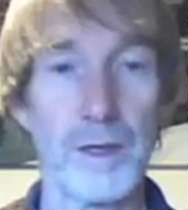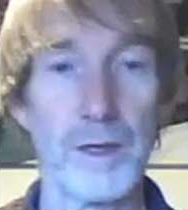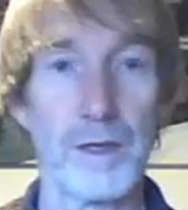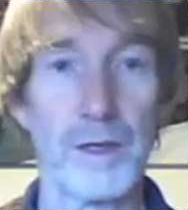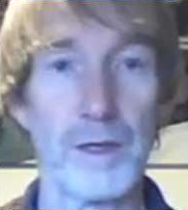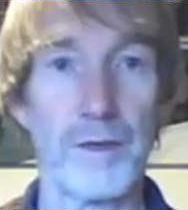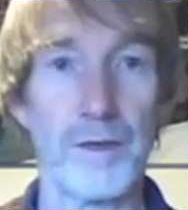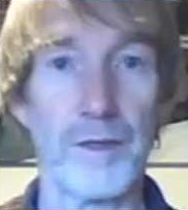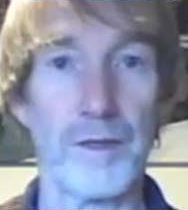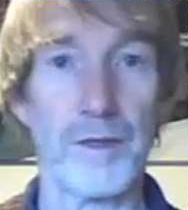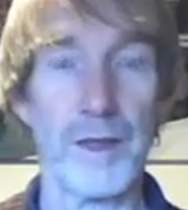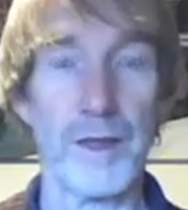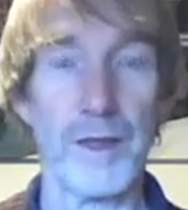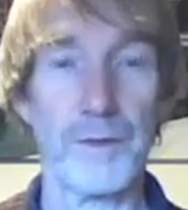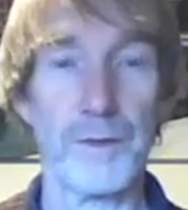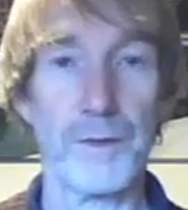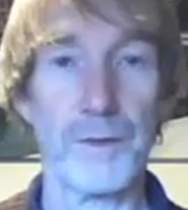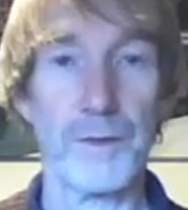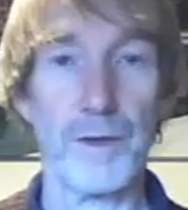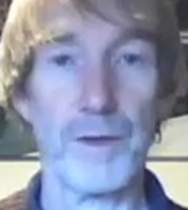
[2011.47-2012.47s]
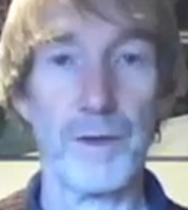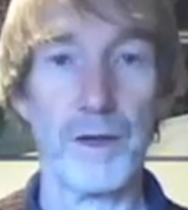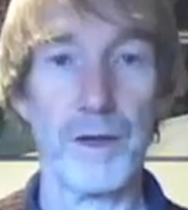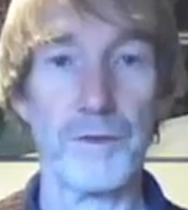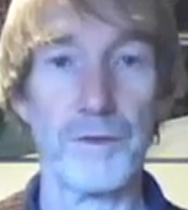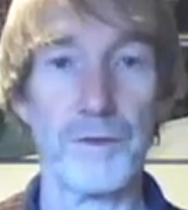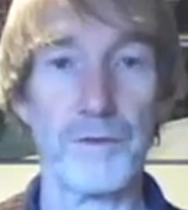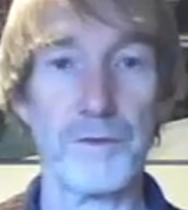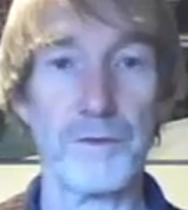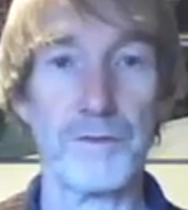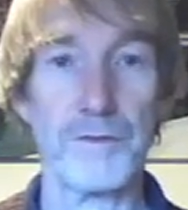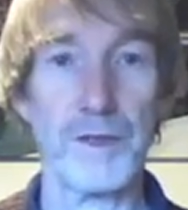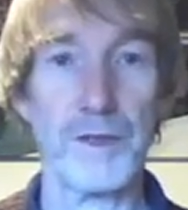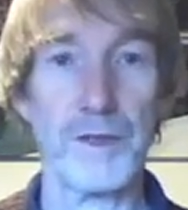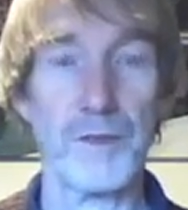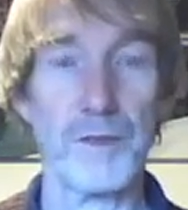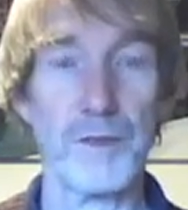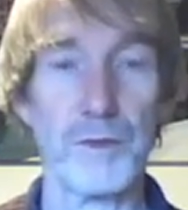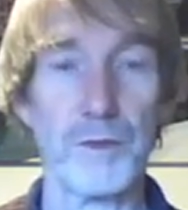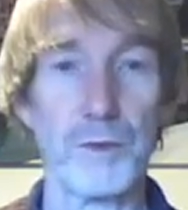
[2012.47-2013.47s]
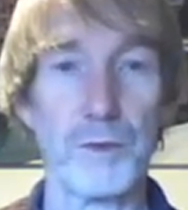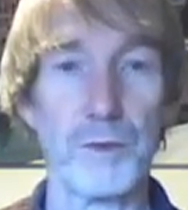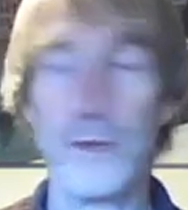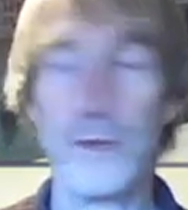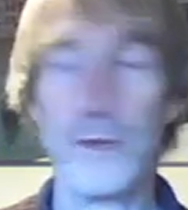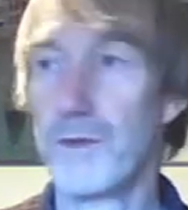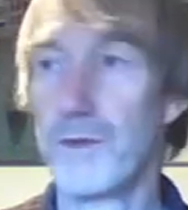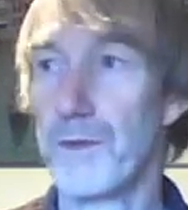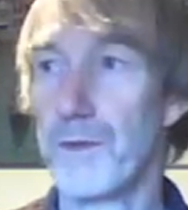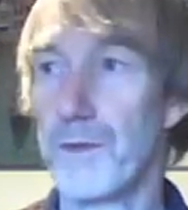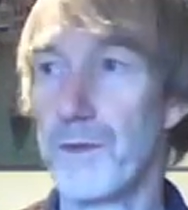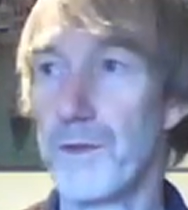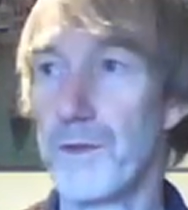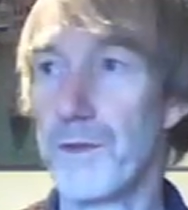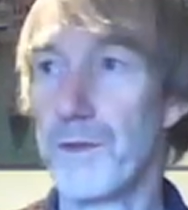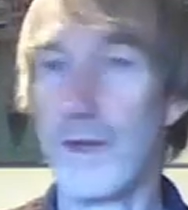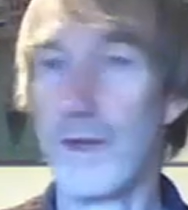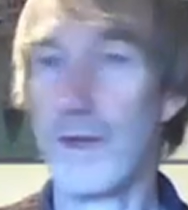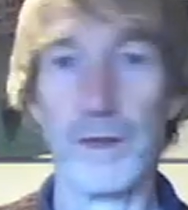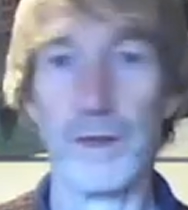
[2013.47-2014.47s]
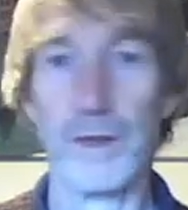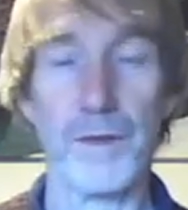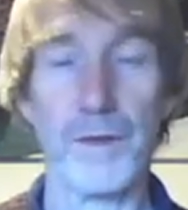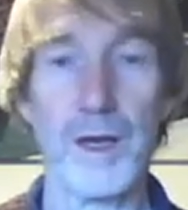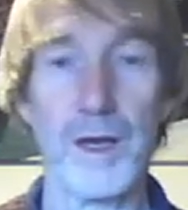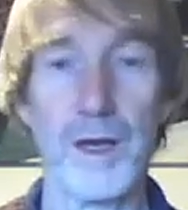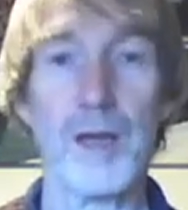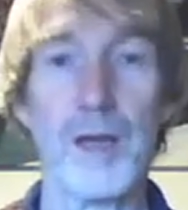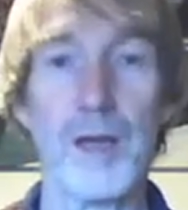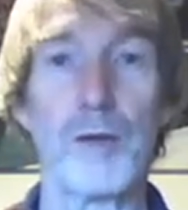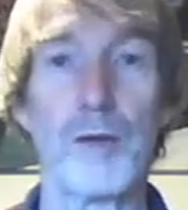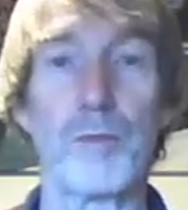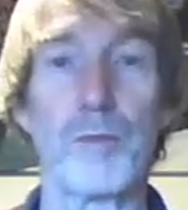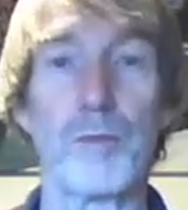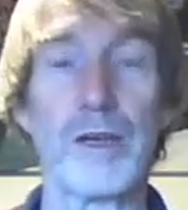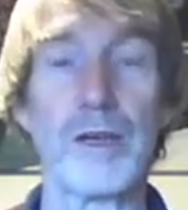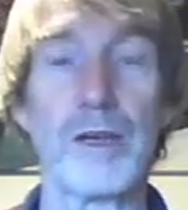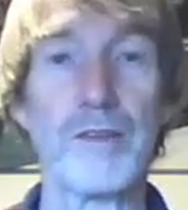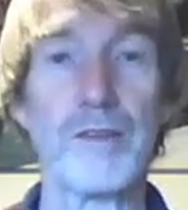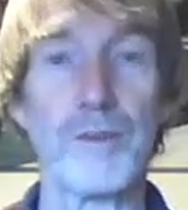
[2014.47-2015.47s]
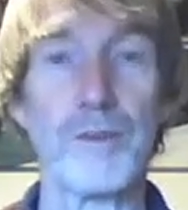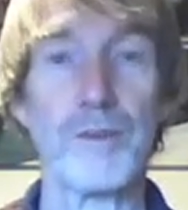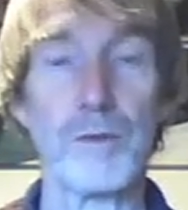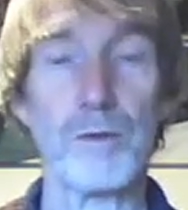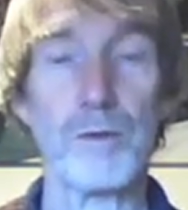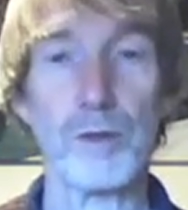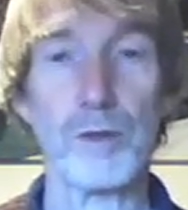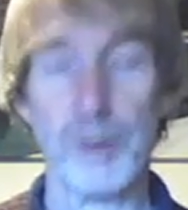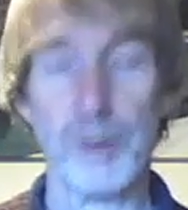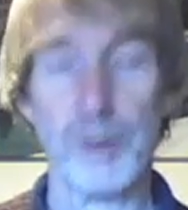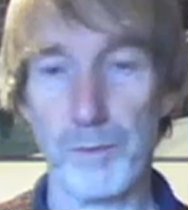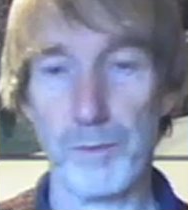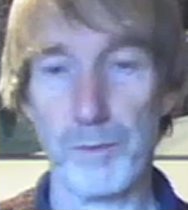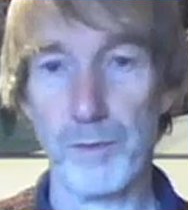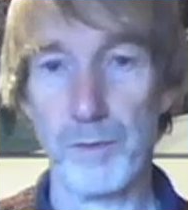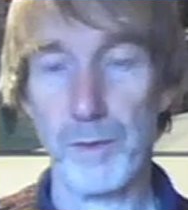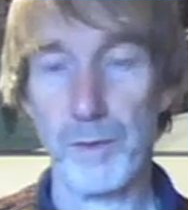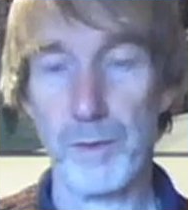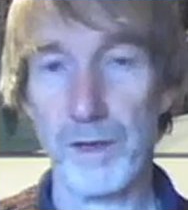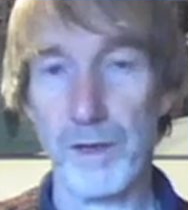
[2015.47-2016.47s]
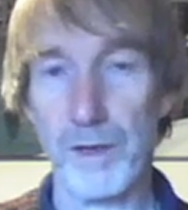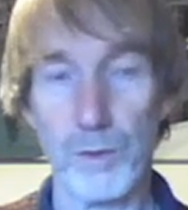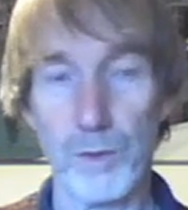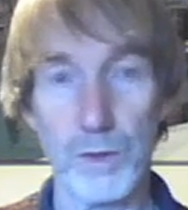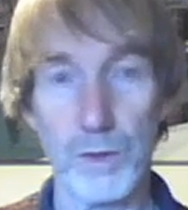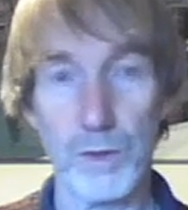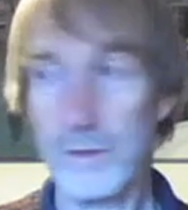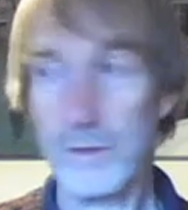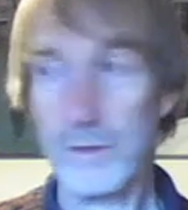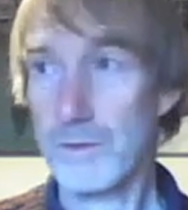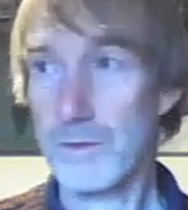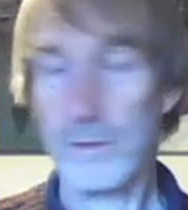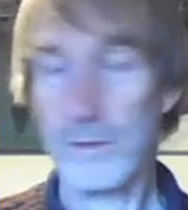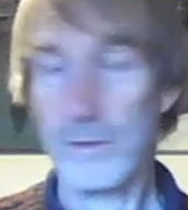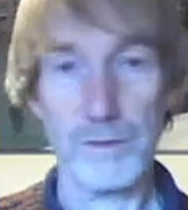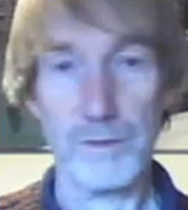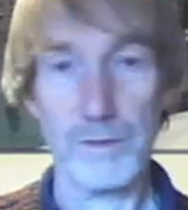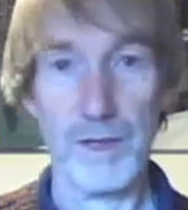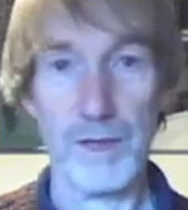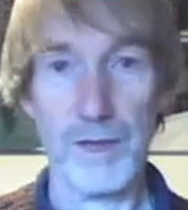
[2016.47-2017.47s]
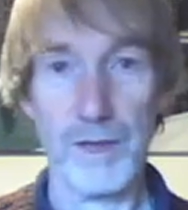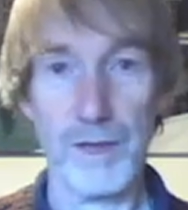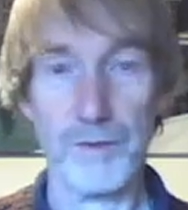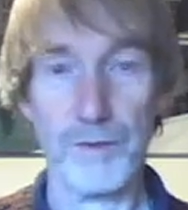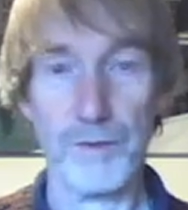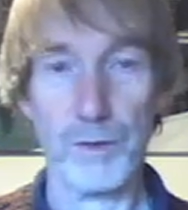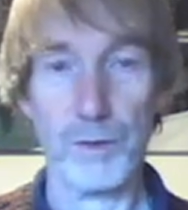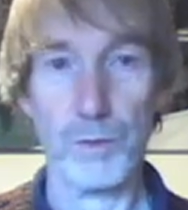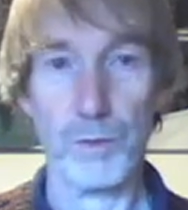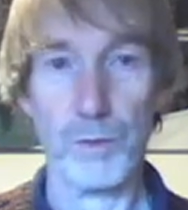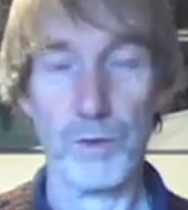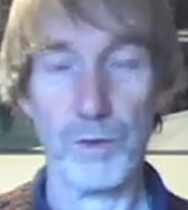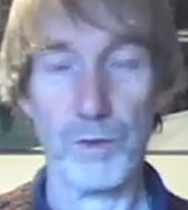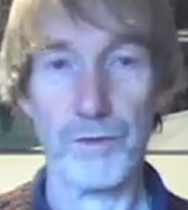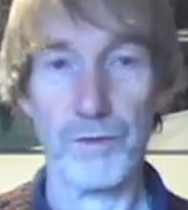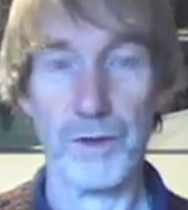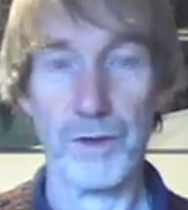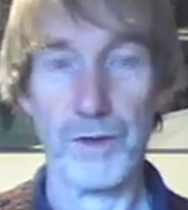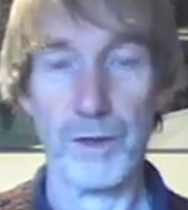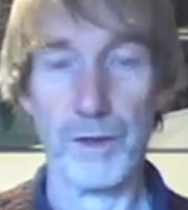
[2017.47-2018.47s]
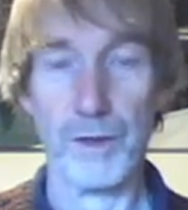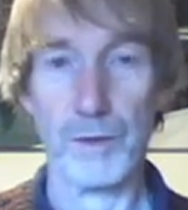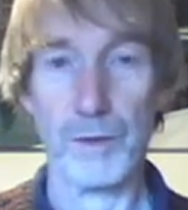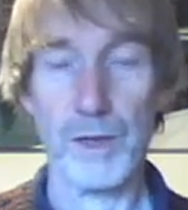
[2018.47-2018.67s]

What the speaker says: So that's us finished with question 6. Please do look at the part 1 if you want to know